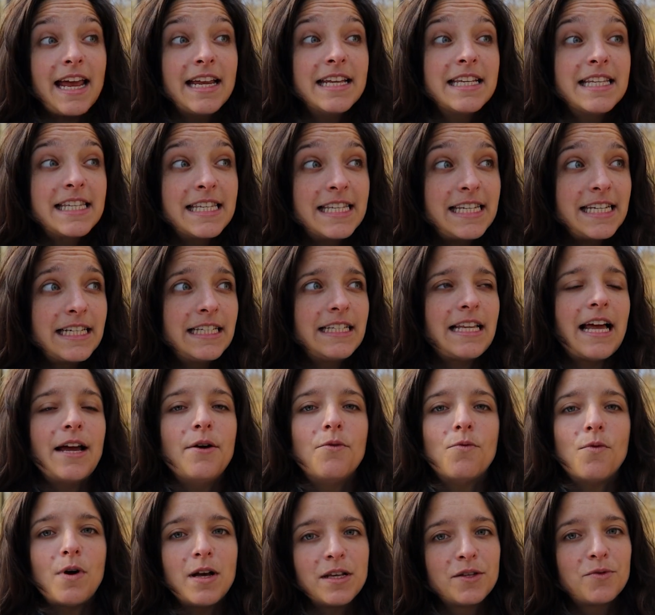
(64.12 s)
And still, I
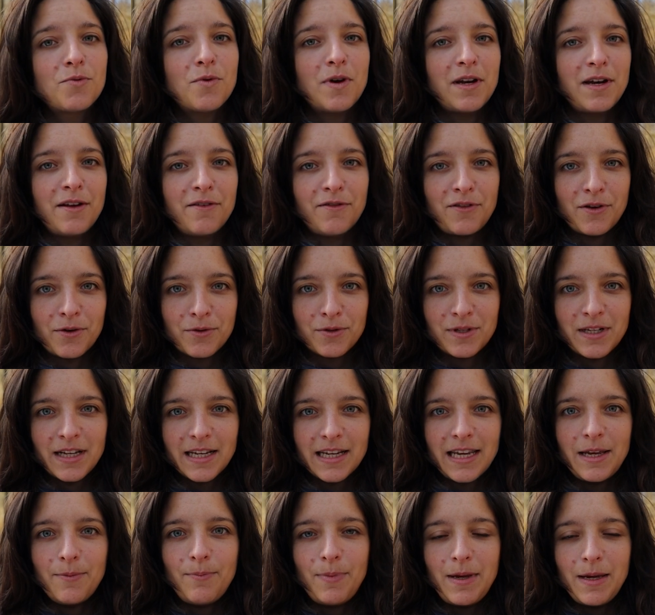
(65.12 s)
was one of those
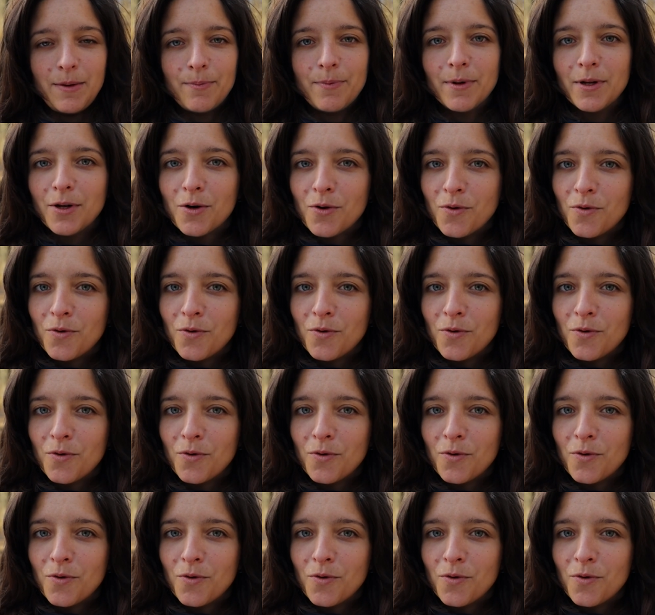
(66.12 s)
lucky people